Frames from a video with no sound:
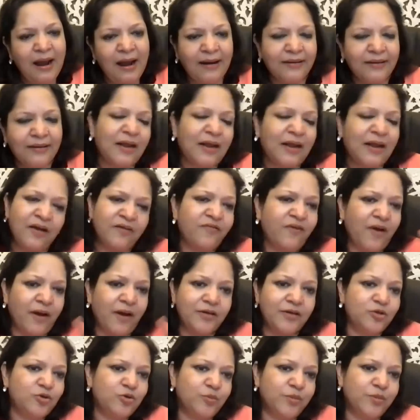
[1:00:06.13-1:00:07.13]
And that I
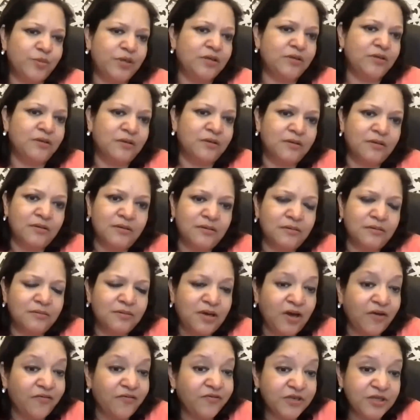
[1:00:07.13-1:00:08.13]
find to be the
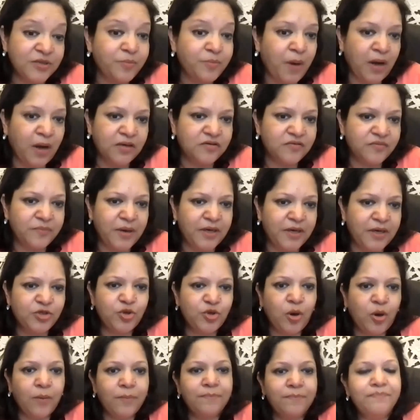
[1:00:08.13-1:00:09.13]
toughest part of my
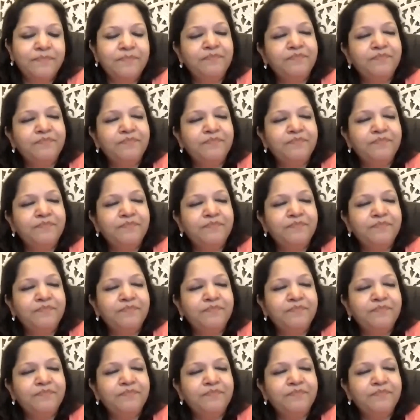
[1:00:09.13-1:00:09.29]
job.